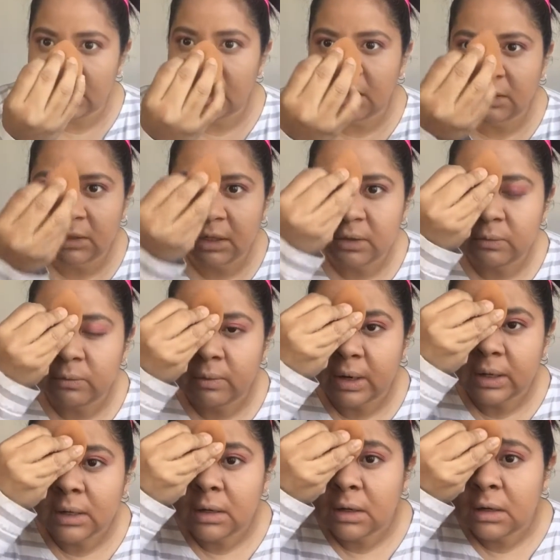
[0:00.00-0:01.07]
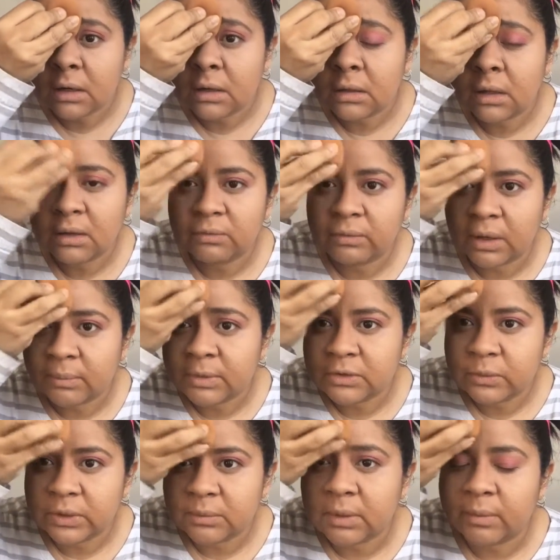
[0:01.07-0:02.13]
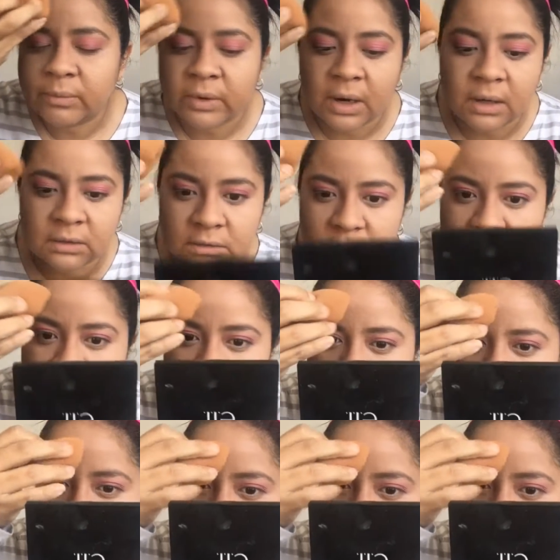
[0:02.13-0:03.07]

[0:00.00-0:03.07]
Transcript: and like right here, like right between my brows.